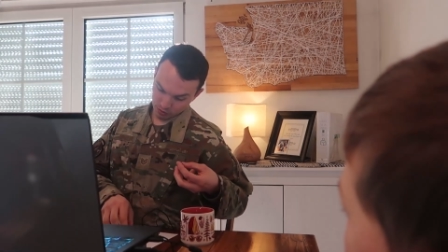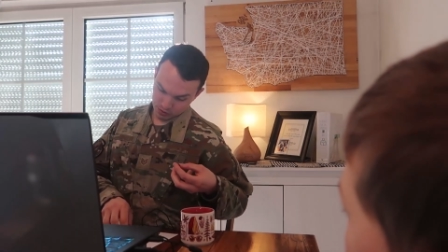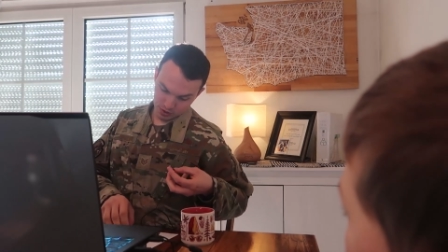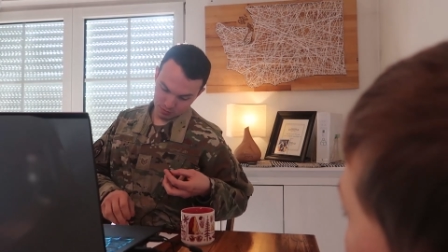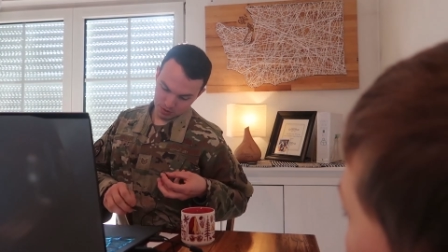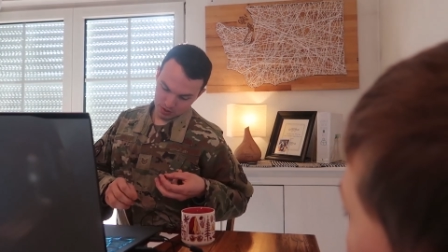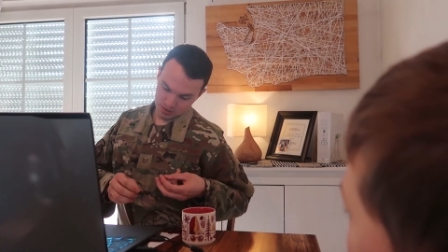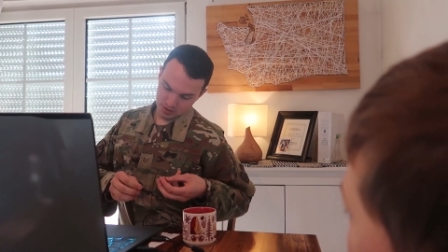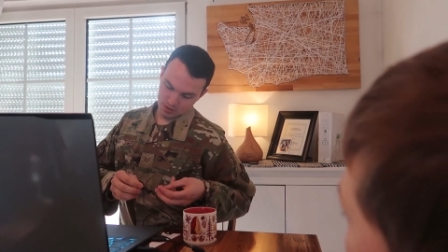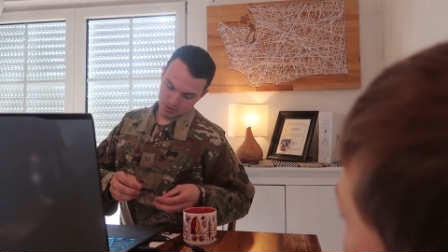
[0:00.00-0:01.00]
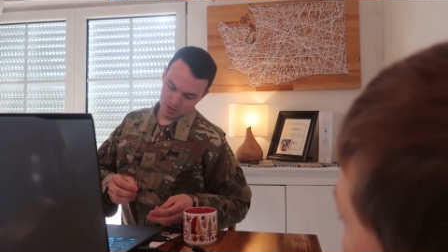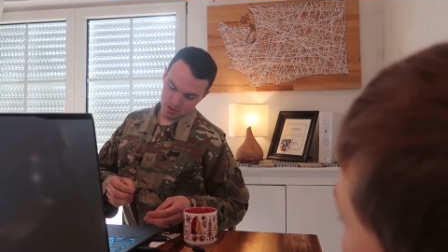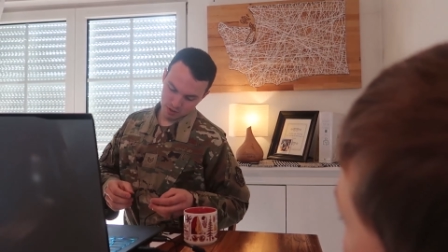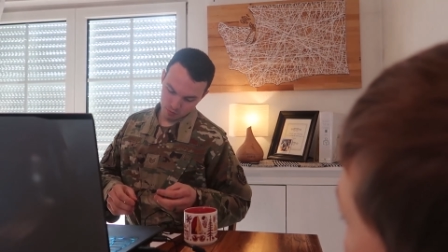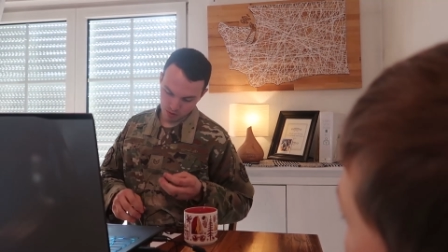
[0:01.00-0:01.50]
first time that they see you
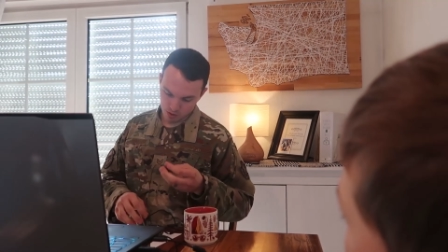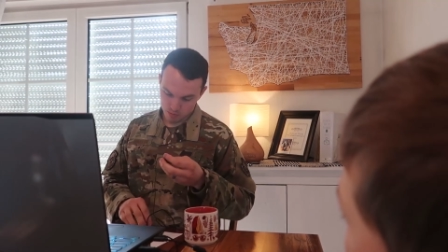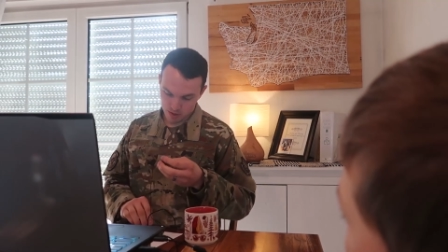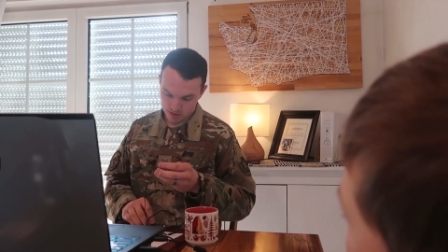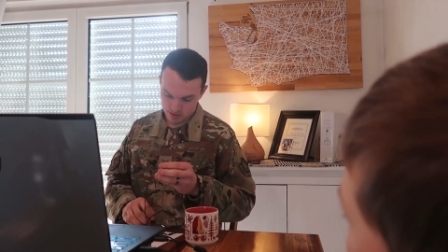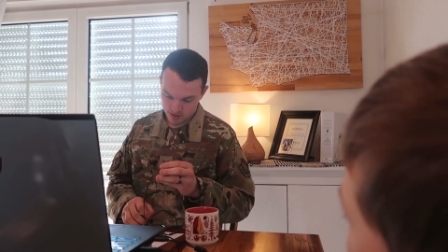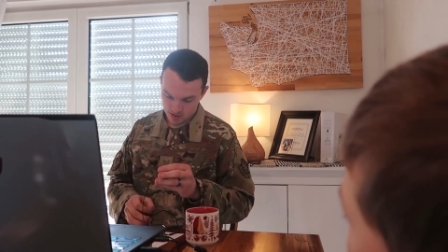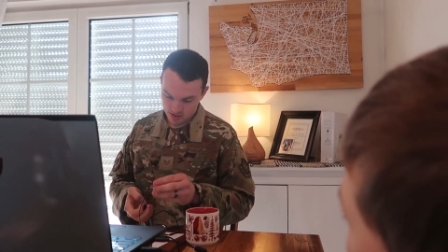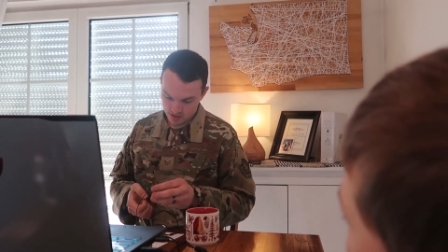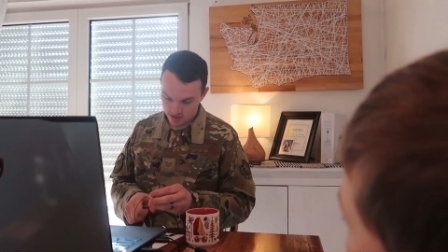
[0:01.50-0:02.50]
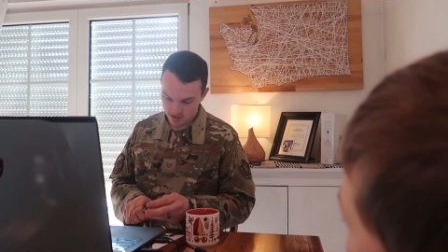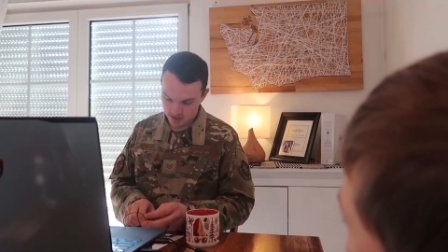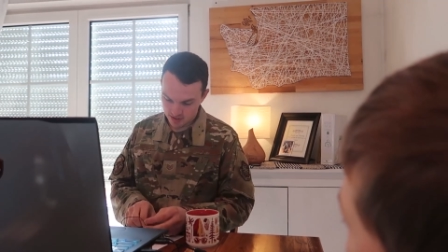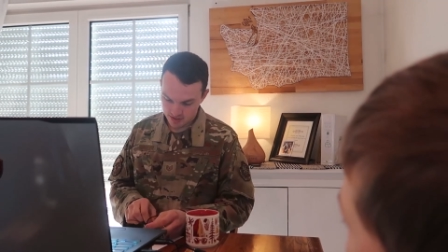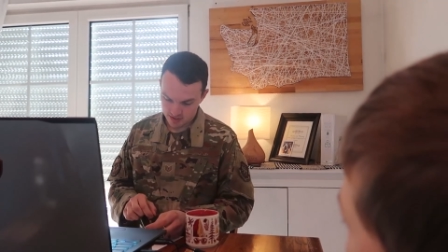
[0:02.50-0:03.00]
stand up without pants on,
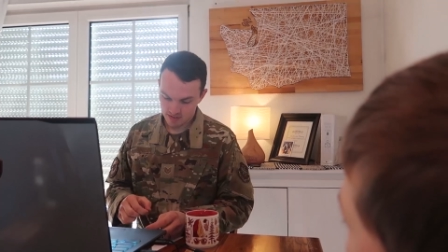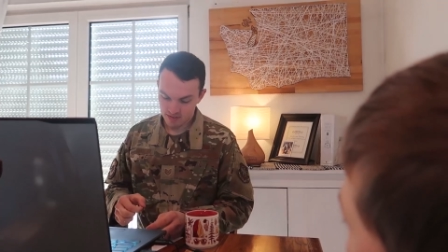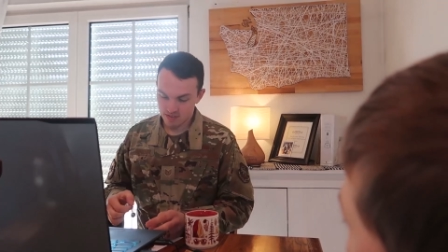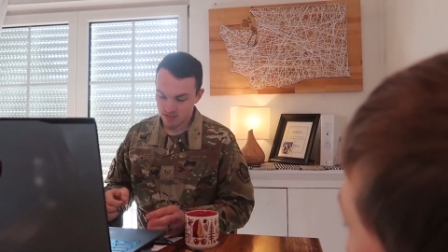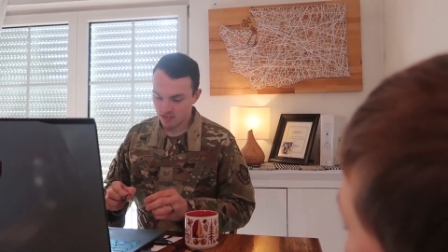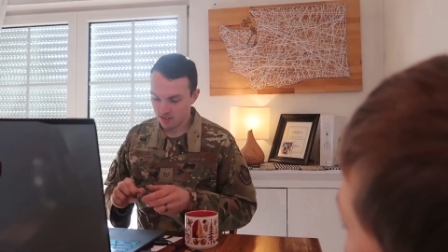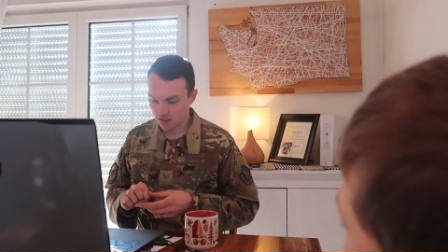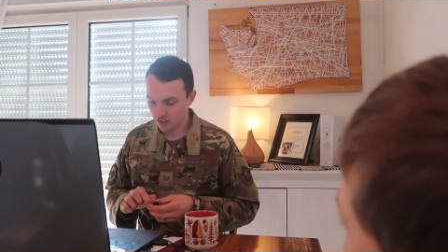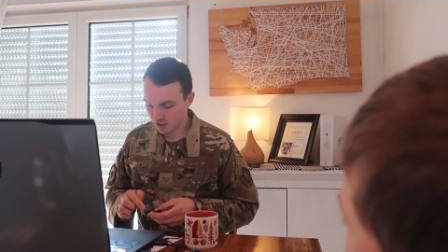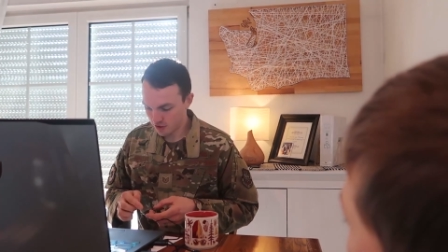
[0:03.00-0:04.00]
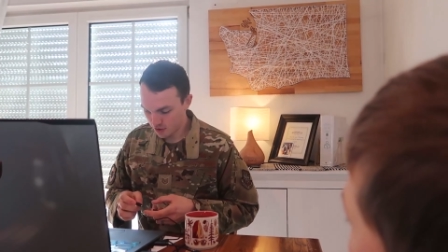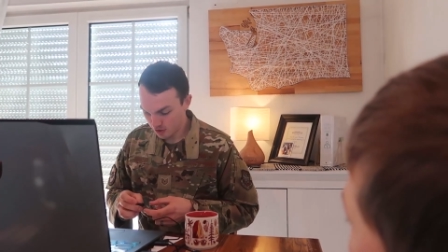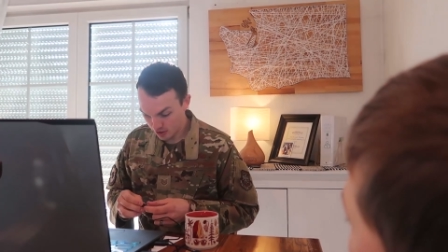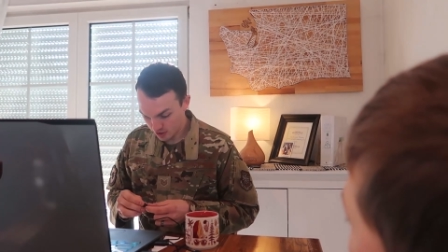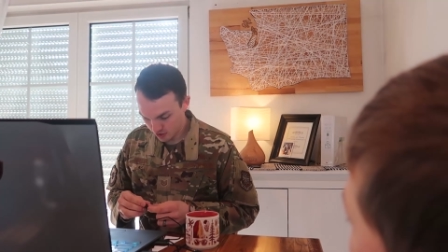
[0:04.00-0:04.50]
they're gonna call
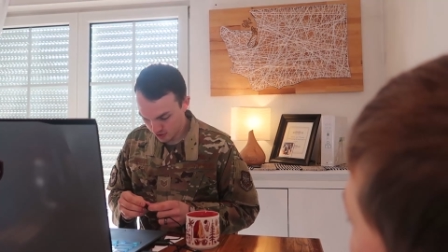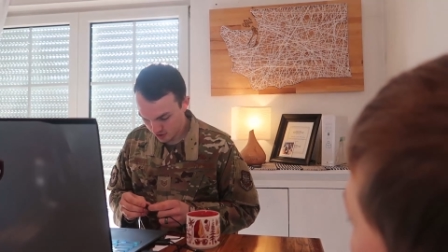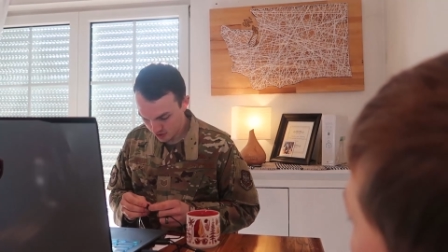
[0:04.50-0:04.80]
you out on it.